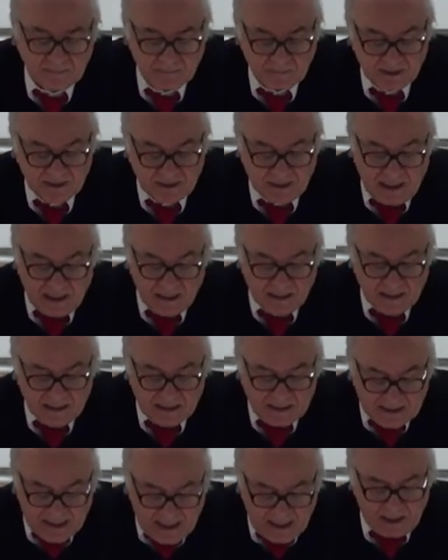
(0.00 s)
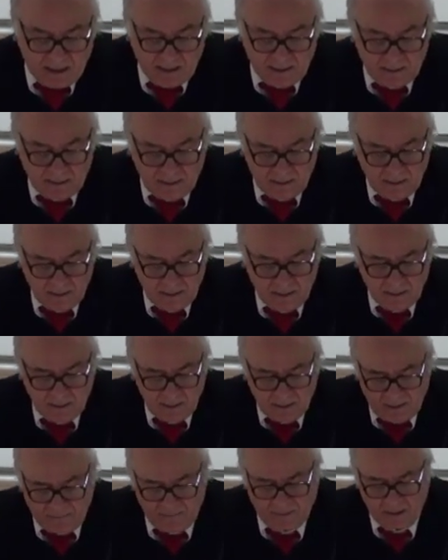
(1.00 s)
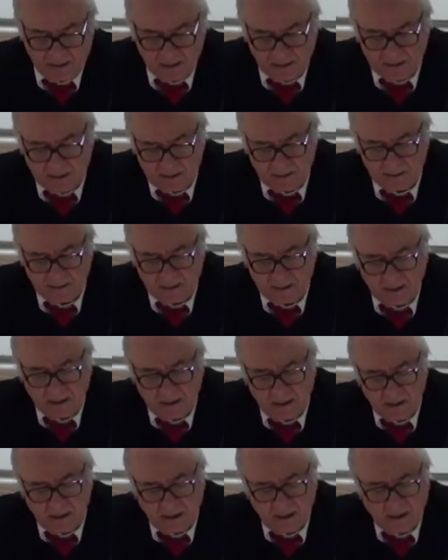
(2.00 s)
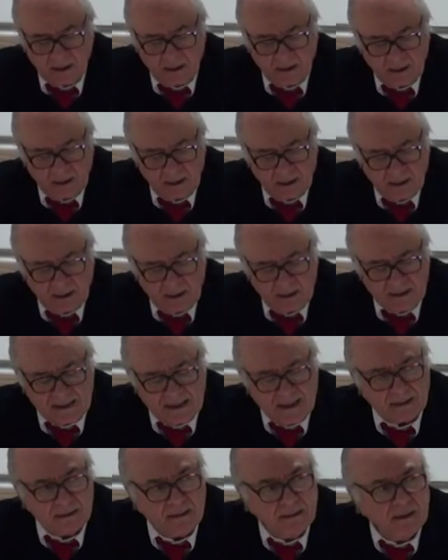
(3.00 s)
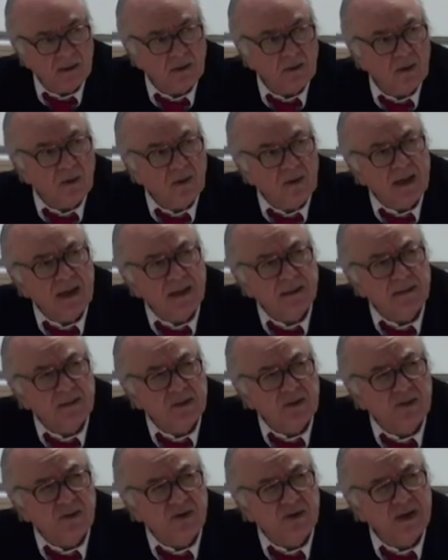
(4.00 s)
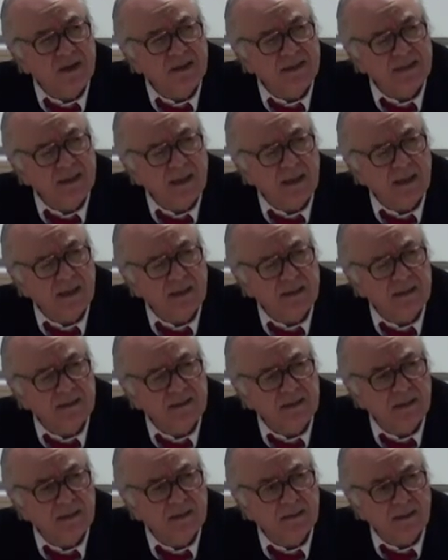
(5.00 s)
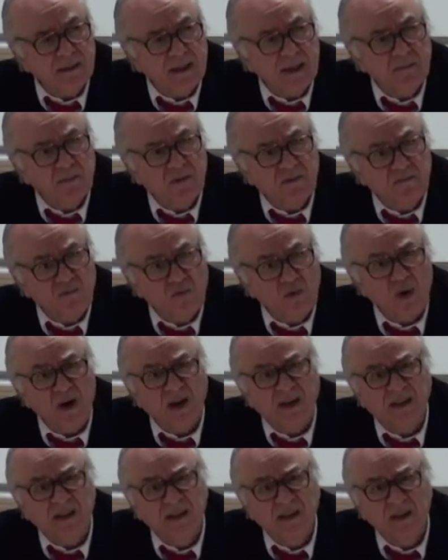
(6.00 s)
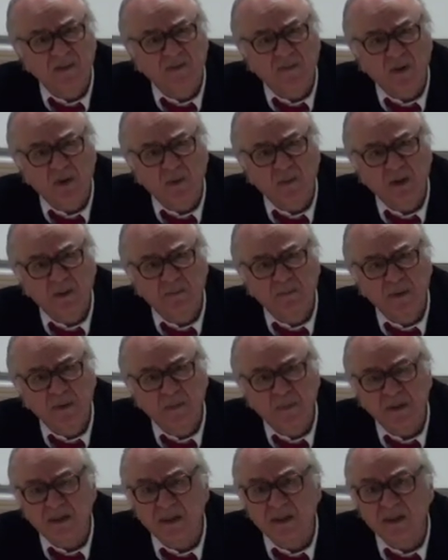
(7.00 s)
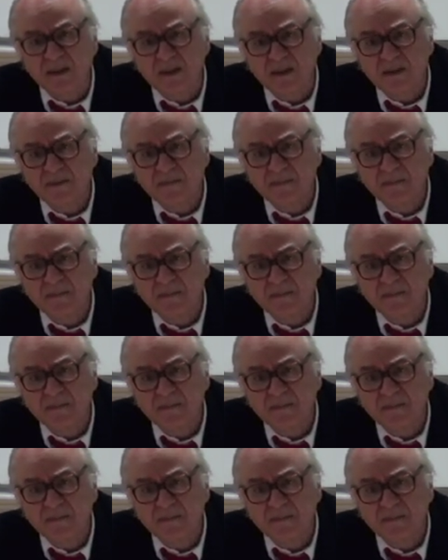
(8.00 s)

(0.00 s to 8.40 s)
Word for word: But there is a second difficulty. Is that decolonize the social science in the name of what and for what purposes?